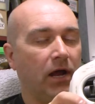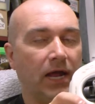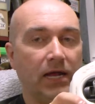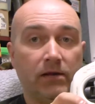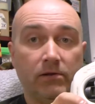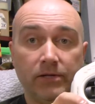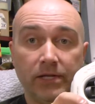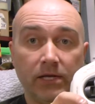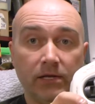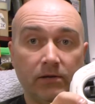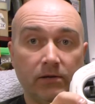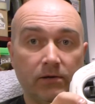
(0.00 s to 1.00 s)
angle
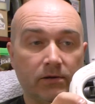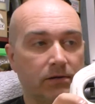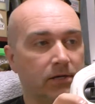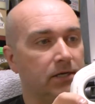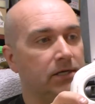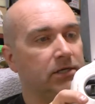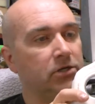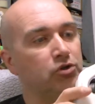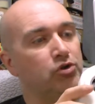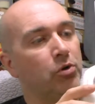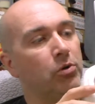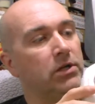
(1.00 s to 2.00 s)
the
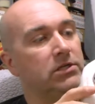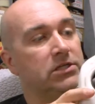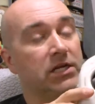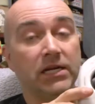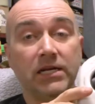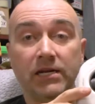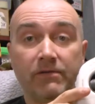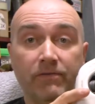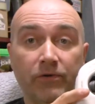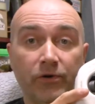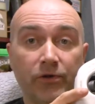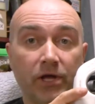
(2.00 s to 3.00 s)
controller slightly
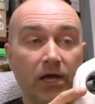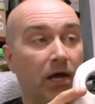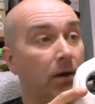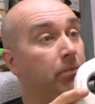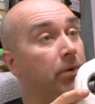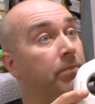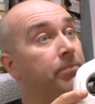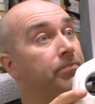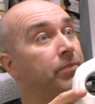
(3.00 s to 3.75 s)
further up